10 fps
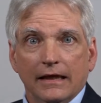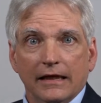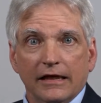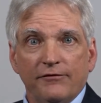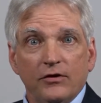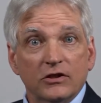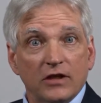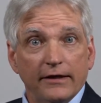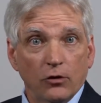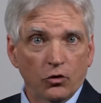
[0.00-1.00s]
If you
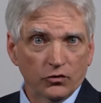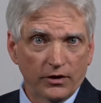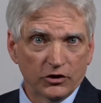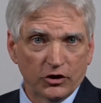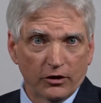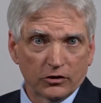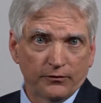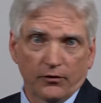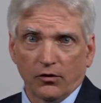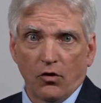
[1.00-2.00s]
decide to hold the shares
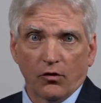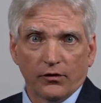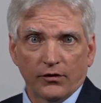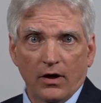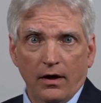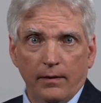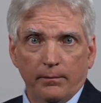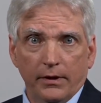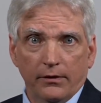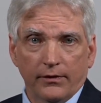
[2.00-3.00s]
for a longer time
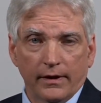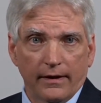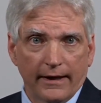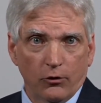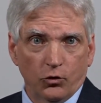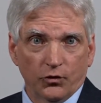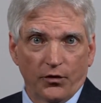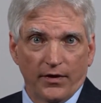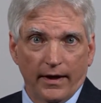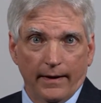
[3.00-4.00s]
period, then
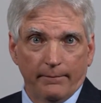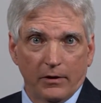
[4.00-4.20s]
hold them.